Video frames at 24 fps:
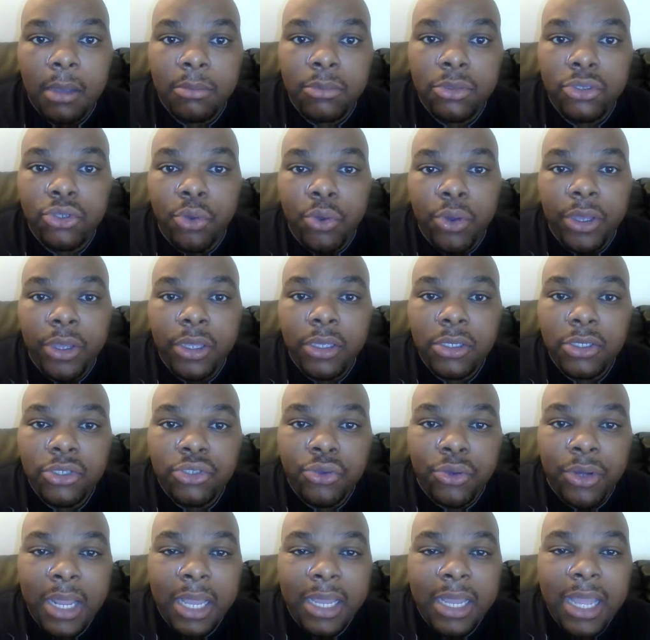Join
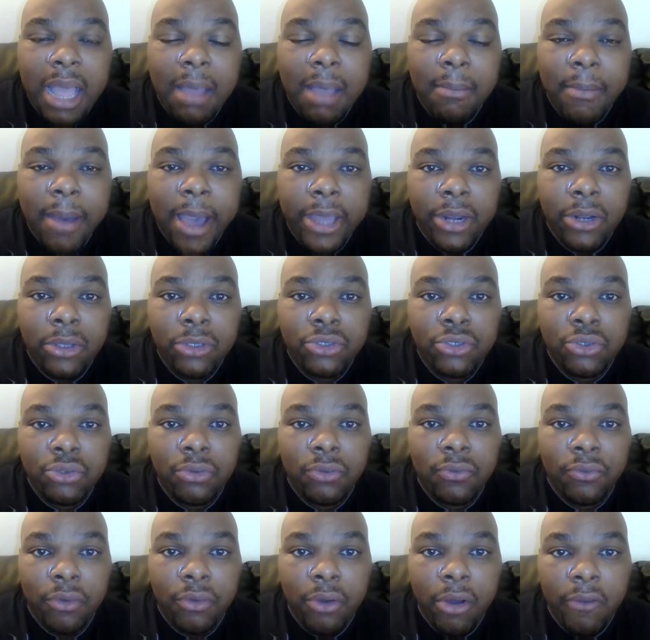our combine on June
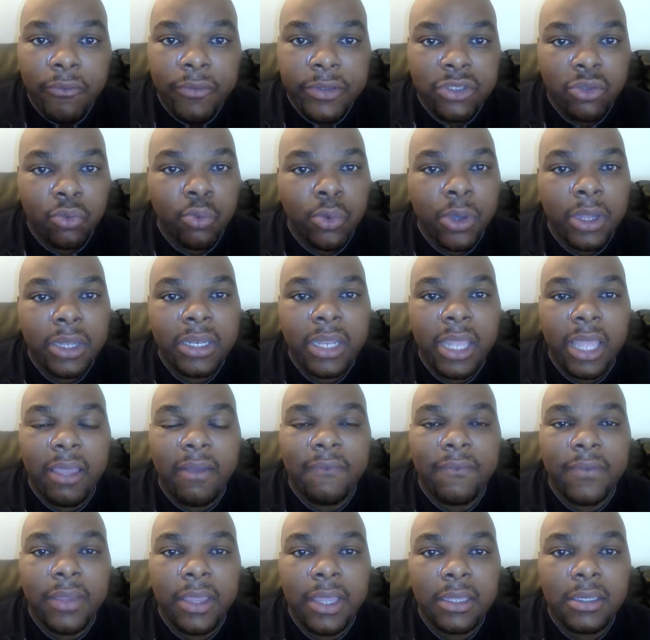4th. It's a one-day
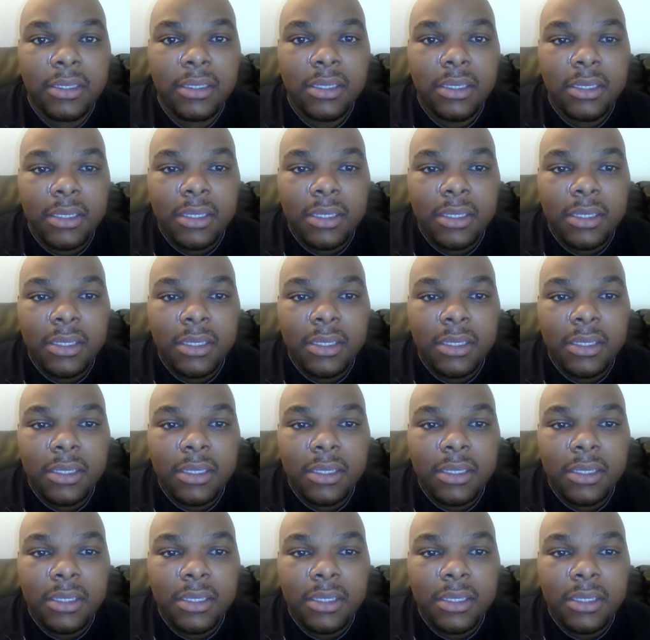event.